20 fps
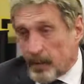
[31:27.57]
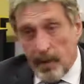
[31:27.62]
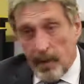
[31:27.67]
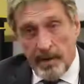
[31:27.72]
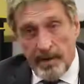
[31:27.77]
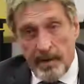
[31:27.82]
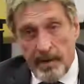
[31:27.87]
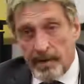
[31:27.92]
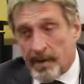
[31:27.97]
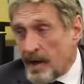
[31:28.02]

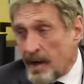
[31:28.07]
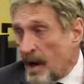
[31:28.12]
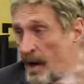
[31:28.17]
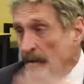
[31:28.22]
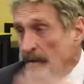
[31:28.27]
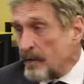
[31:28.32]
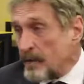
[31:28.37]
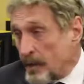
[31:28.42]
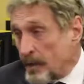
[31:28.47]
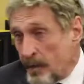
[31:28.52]
Russia,
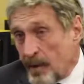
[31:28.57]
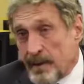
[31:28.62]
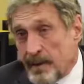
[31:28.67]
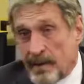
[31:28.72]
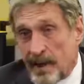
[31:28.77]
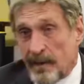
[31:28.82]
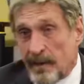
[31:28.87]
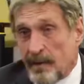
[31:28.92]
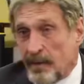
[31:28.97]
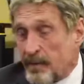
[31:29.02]
China,
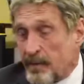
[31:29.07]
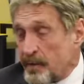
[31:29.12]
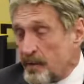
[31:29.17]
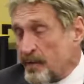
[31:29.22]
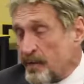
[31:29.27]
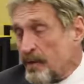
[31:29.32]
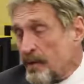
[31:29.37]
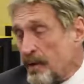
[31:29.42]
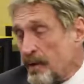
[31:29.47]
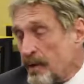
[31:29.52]
U.S., I know for
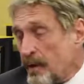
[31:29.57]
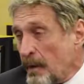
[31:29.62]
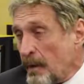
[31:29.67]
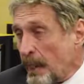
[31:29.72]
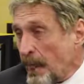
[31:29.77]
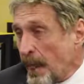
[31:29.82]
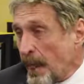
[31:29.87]
sure.